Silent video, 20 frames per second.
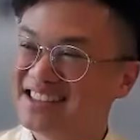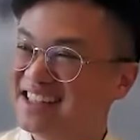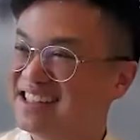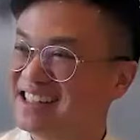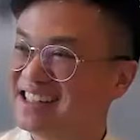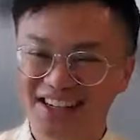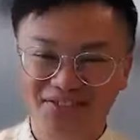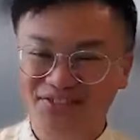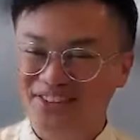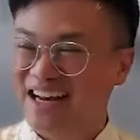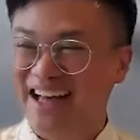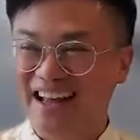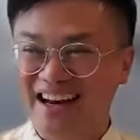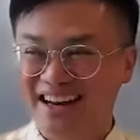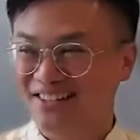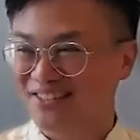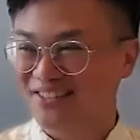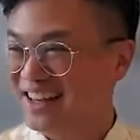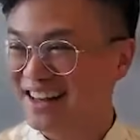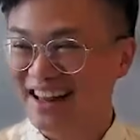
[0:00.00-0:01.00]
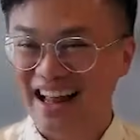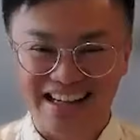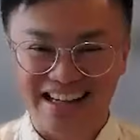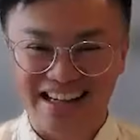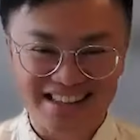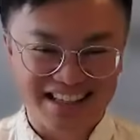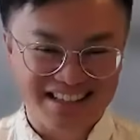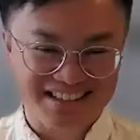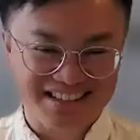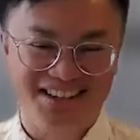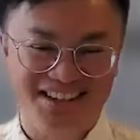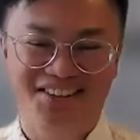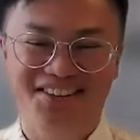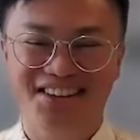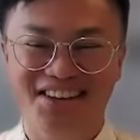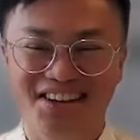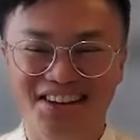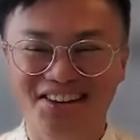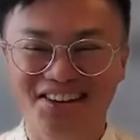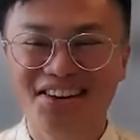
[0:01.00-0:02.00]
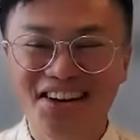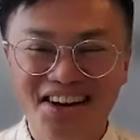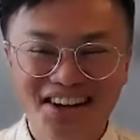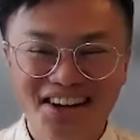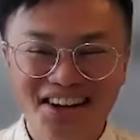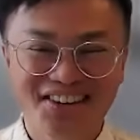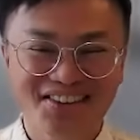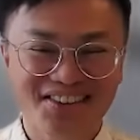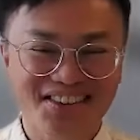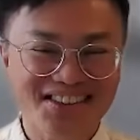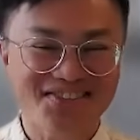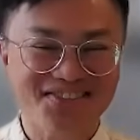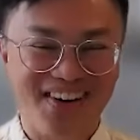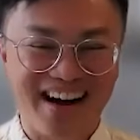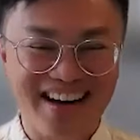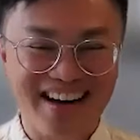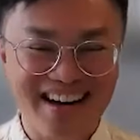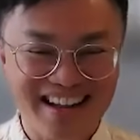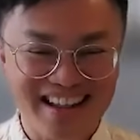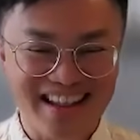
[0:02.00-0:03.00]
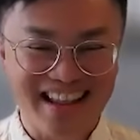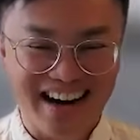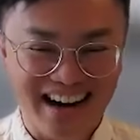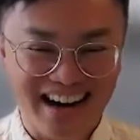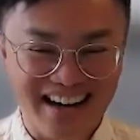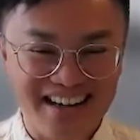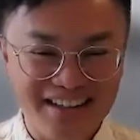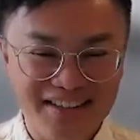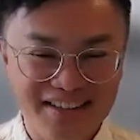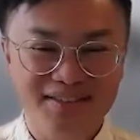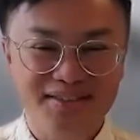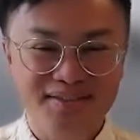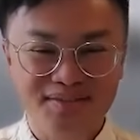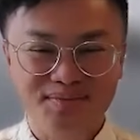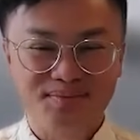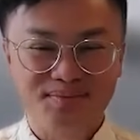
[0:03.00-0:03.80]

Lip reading: and it's something I didn't realize that until you responded there.